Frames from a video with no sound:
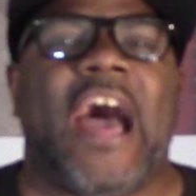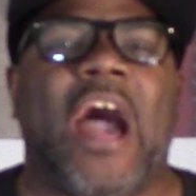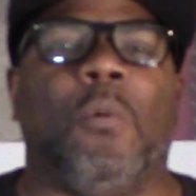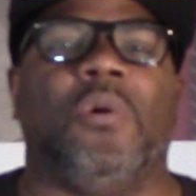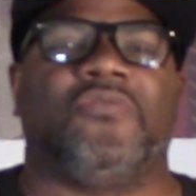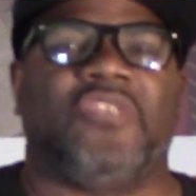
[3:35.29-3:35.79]

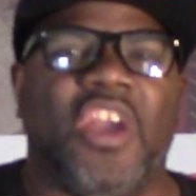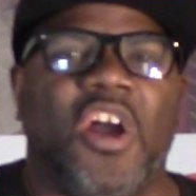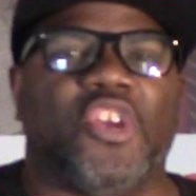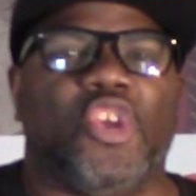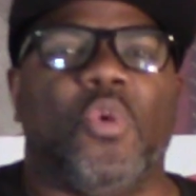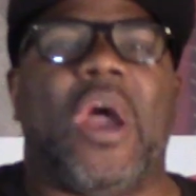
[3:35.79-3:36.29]
I will
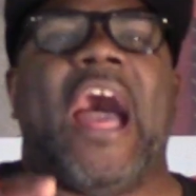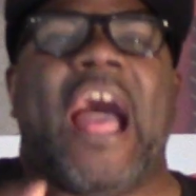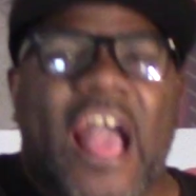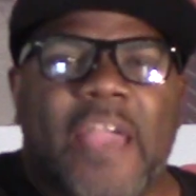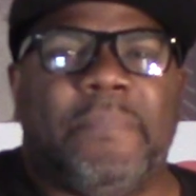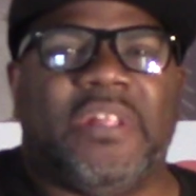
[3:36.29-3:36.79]
tell you,
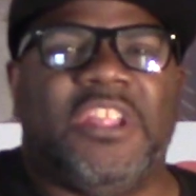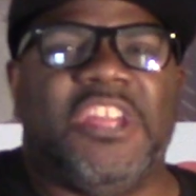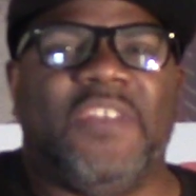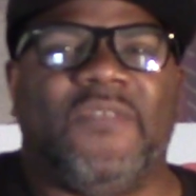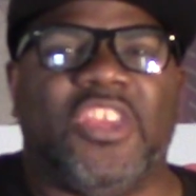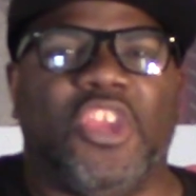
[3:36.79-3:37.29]
I
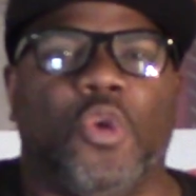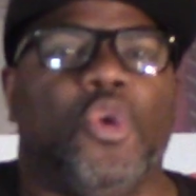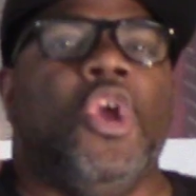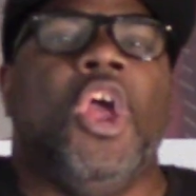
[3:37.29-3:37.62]
believe in you.